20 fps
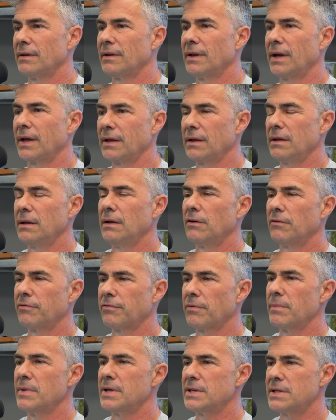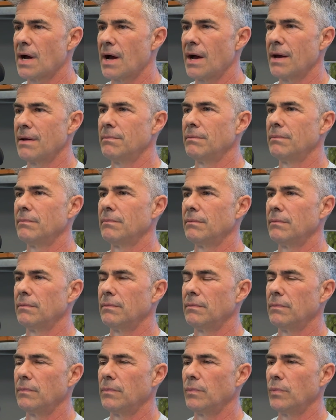Like, you know, from the time
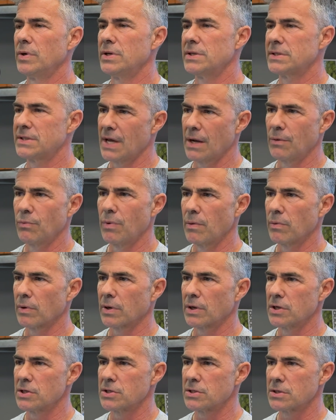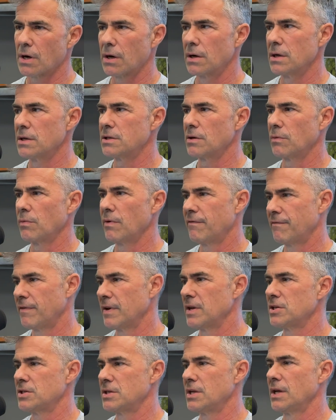we said we were going to start it till we
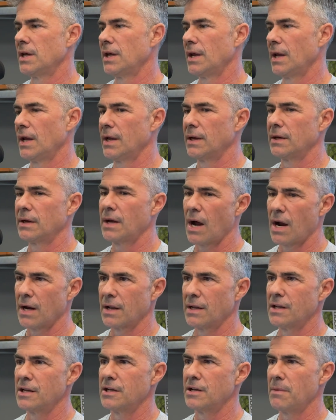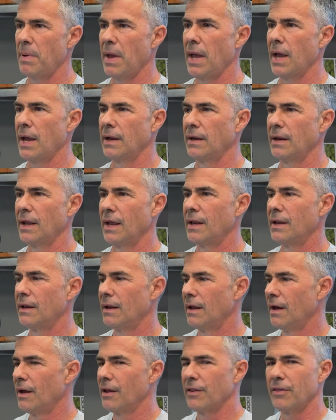finished it and got it into paint. And
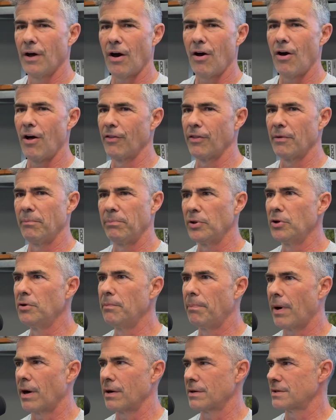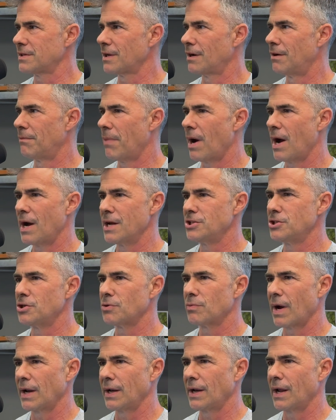all the blue parts that are behind you
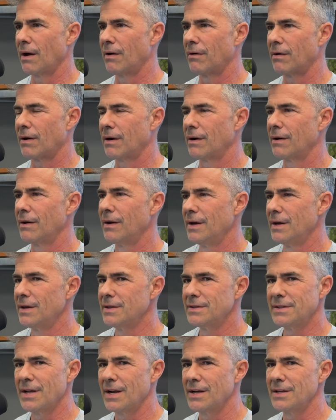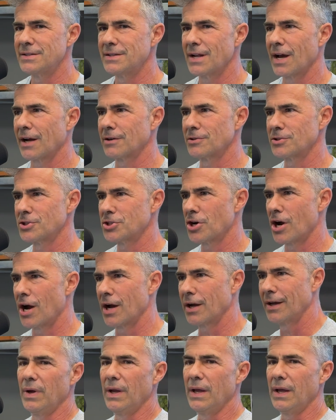right now are Teddy Steger's truck.
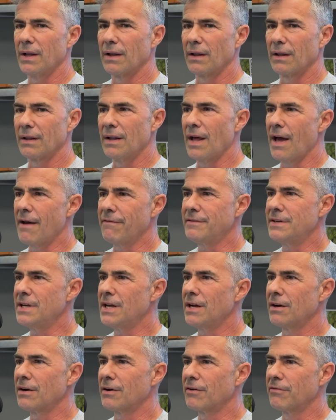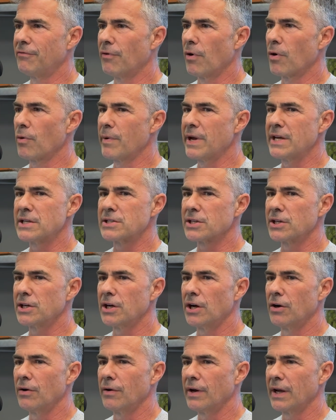It left here 4 weeks
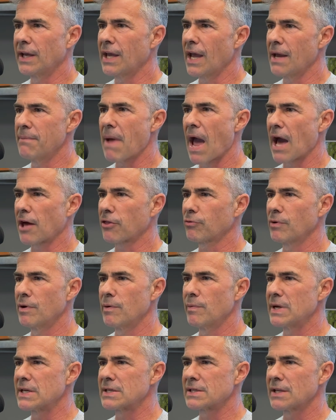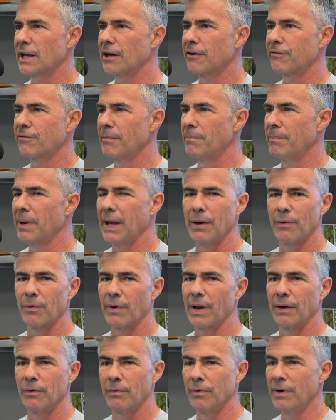ago and came back 3 weeks later from paint. We're
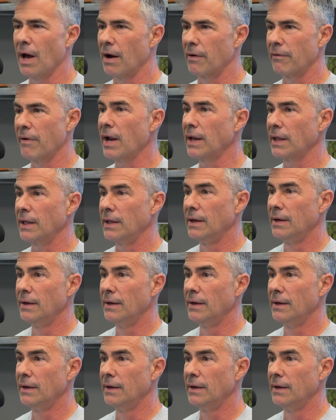like, we're not ready.